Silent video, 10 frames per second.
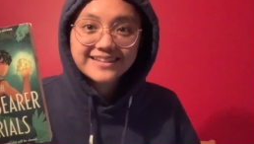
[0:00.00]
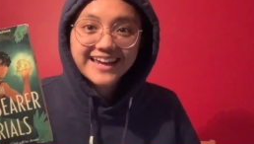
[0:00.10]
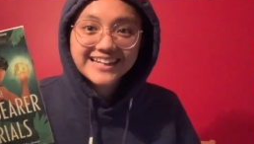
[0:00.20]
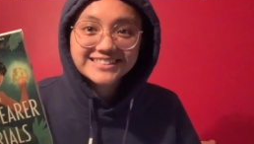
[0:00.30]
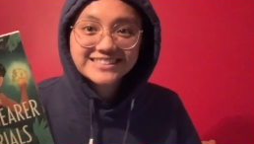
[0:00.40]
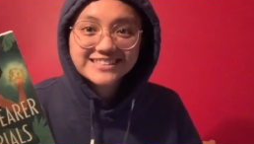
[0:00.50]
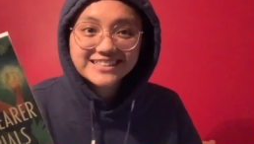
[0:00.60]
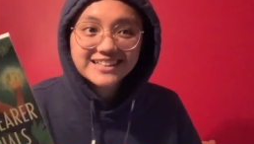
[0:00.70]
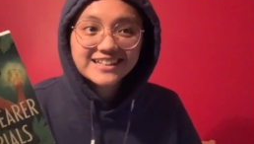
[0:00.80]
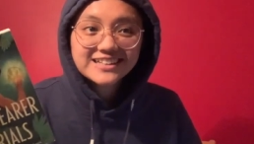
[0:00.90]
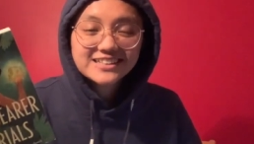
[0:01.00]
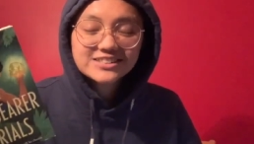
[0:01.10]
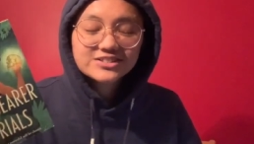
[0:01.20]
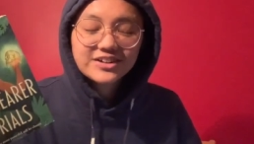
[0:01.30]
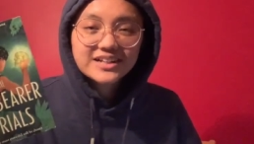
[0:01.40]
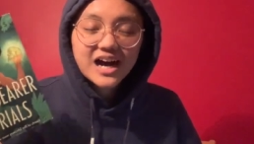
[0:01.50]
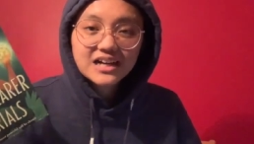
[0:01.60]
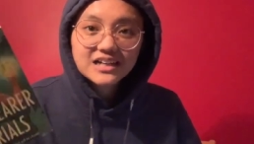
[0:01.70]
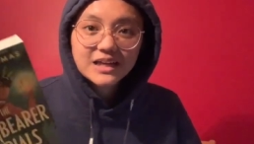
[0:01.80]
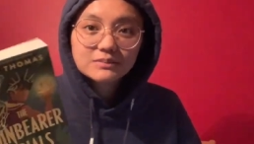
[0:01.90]
THG, sorry the
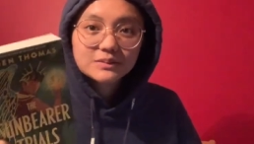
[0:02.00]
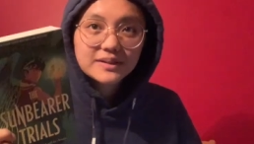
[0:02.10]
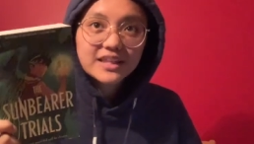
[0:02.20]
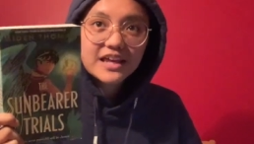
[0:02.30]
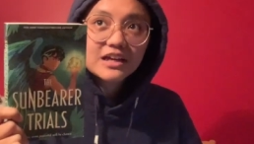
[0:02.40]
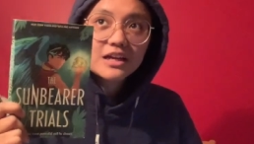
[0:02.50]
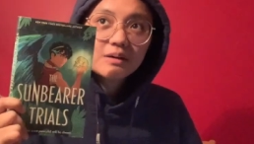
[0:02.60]
Hunger Games meeting